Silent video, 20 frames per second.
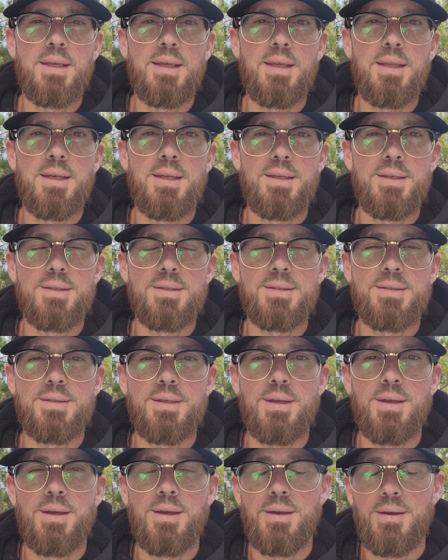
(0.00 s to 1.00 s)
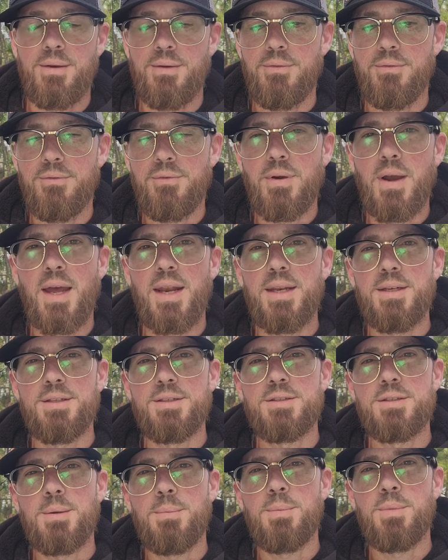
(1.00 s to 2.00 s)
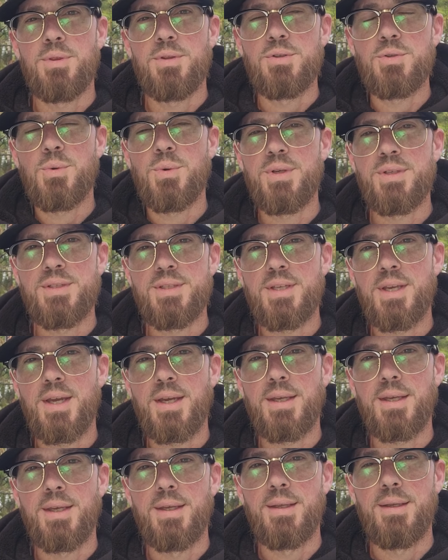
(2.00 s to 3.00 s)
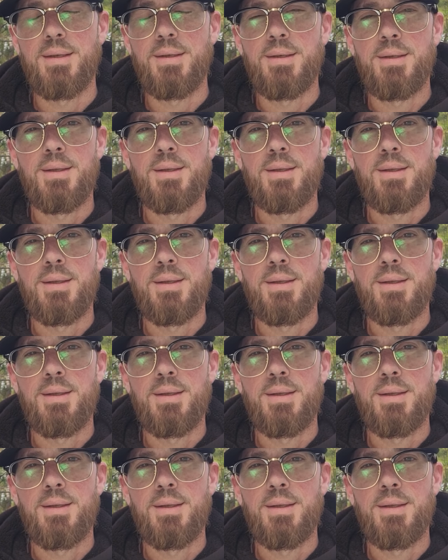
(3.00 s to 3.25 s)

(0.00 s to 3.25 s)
It is uh, Friday, December the 22nd,